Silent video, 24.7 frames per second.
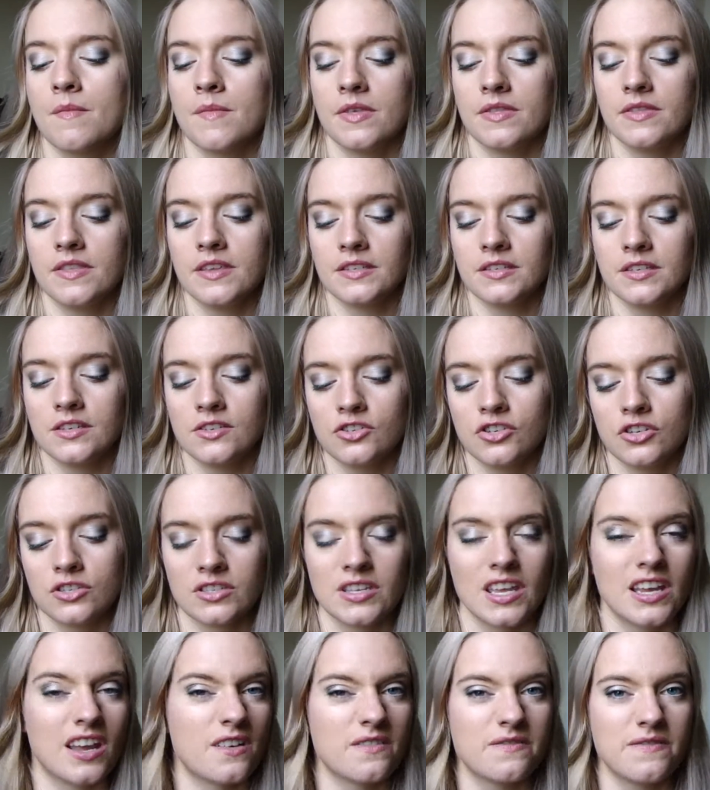This is
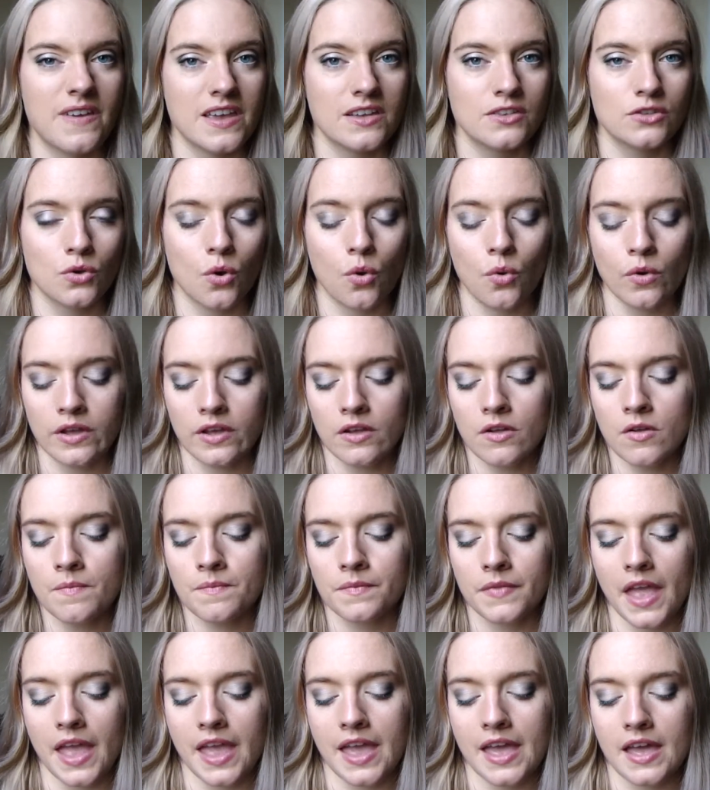just like a face
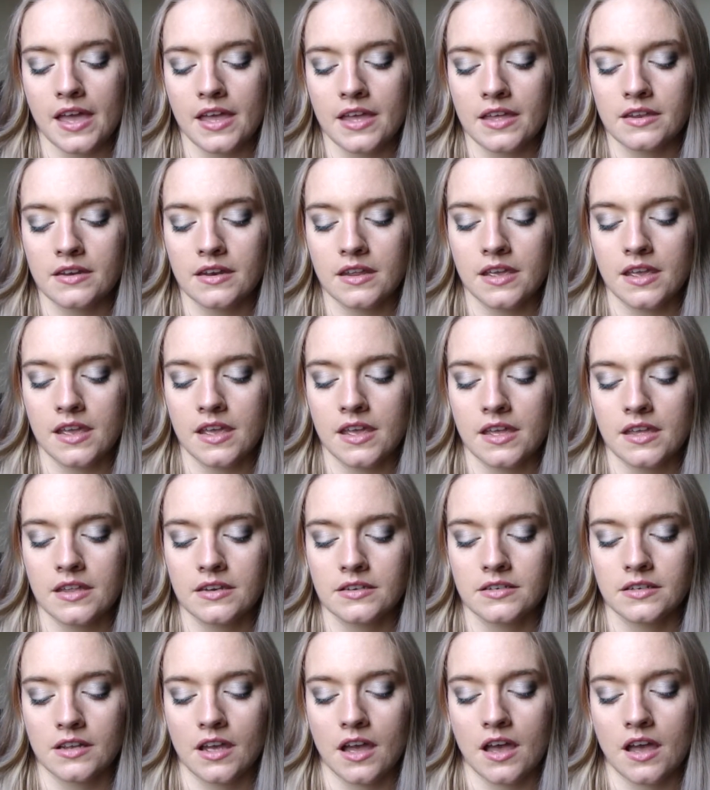oil, and
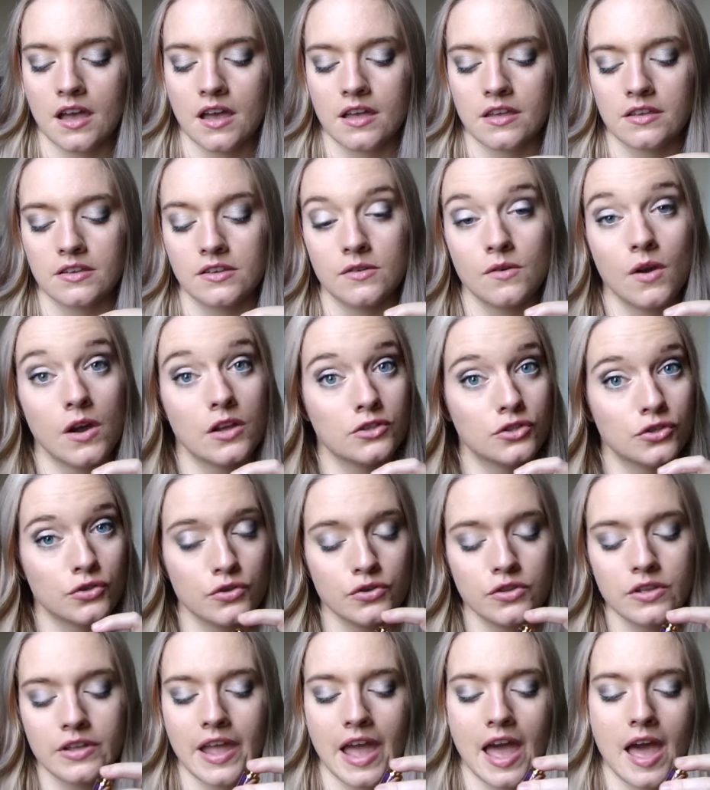you
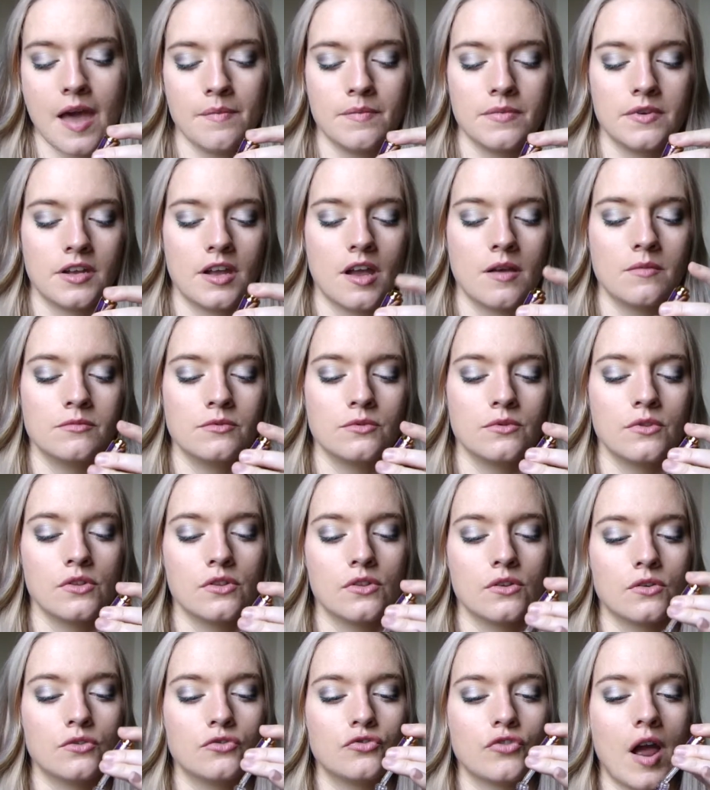unscrew the cap and it comes with a
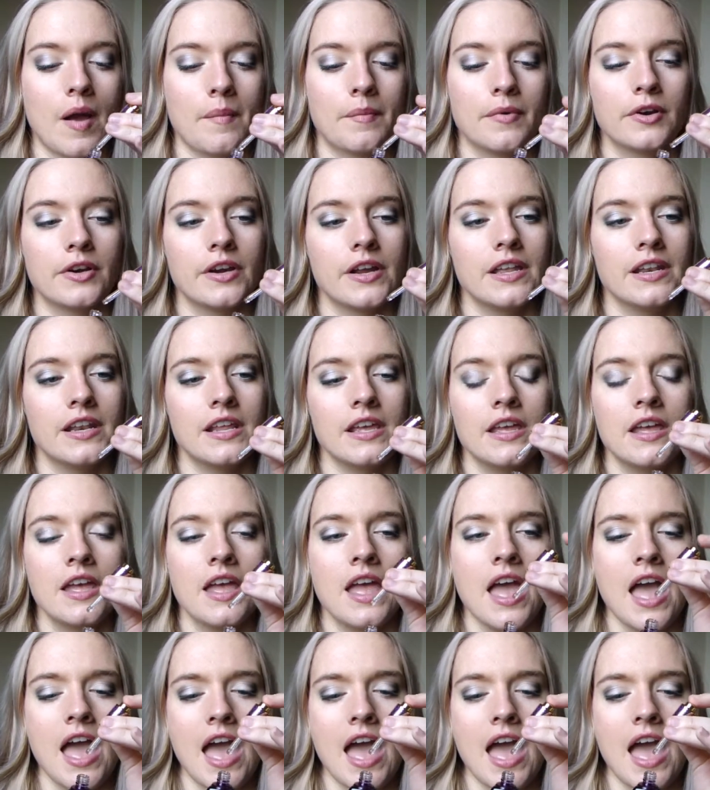little dropper in it.